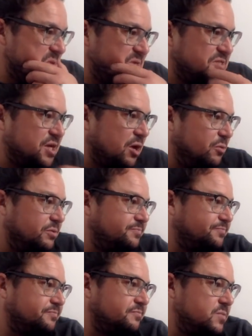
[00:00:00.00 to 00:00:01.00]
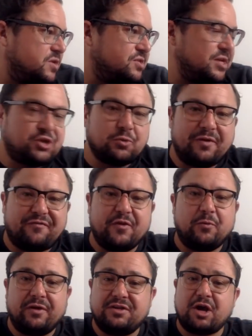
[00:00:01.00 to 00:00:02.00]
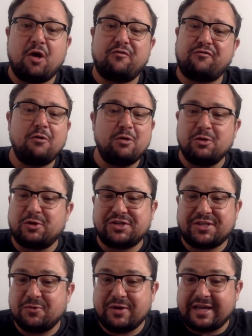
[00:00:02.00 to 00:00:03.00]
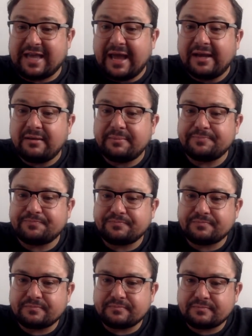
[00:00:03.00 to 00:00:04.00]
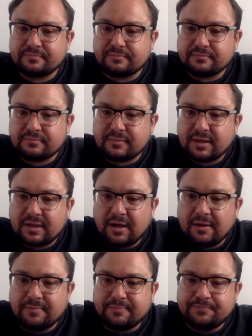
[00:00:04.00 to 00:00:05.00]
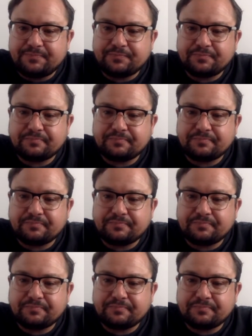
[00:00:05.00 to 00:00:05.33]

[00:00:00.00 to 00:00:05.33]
So, central midfielders. I'll throw Lucas Neal in again. Uwe